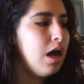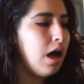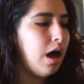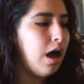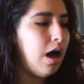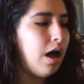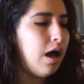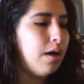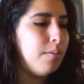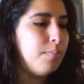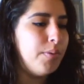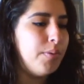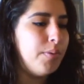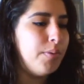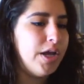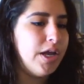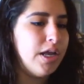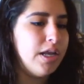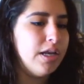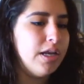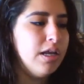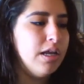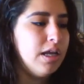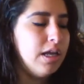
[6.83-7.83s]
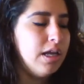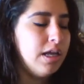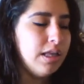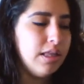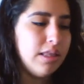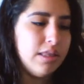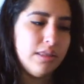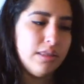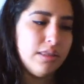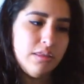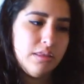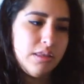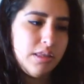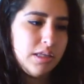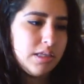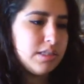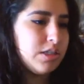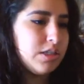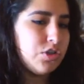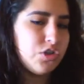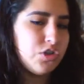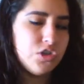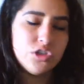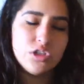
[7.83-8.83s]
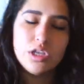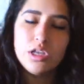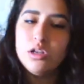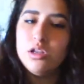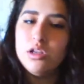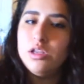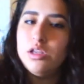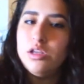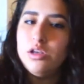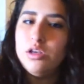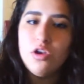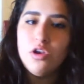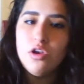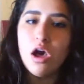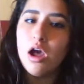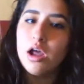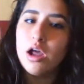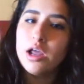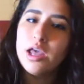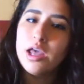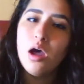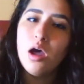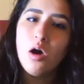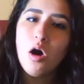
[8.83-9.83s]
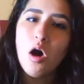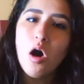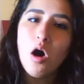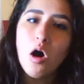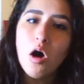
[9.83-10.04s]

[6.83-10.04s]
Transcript: but this is just going to knock out